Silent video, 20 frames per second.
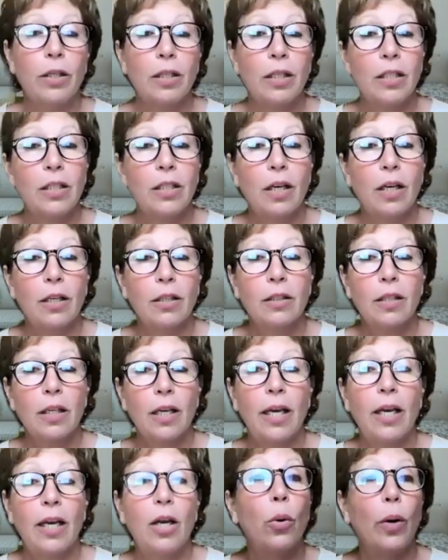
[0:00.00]
conduct
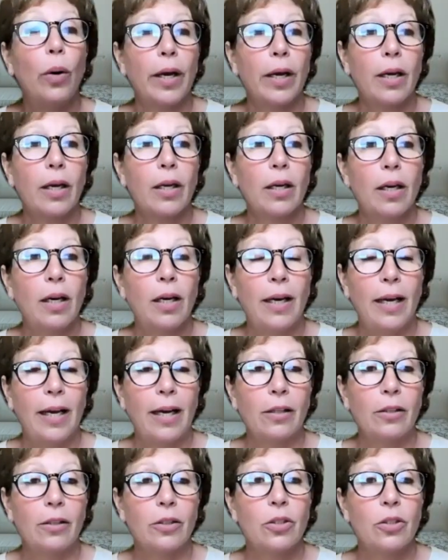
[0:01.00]
a quick
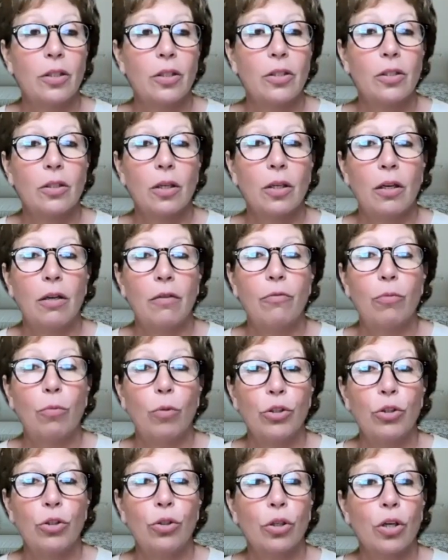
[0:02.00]
analysis of
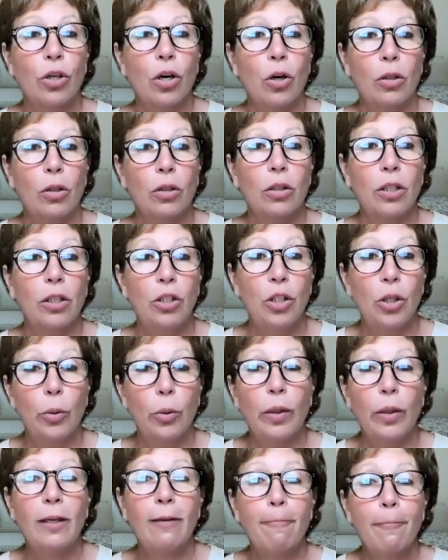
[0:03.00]
what you're currently
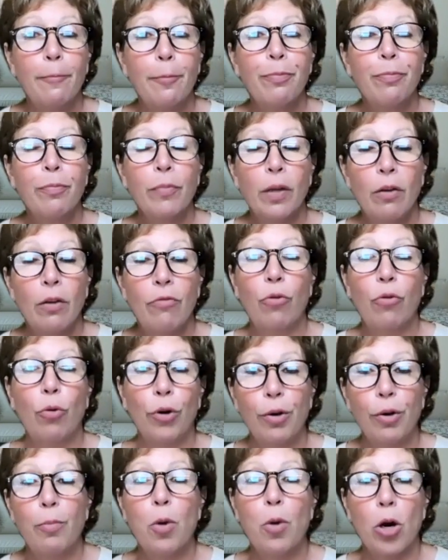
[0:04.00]
doing for
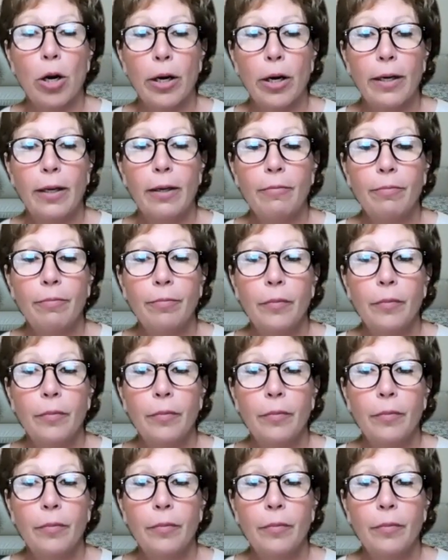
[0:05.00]
your marketing.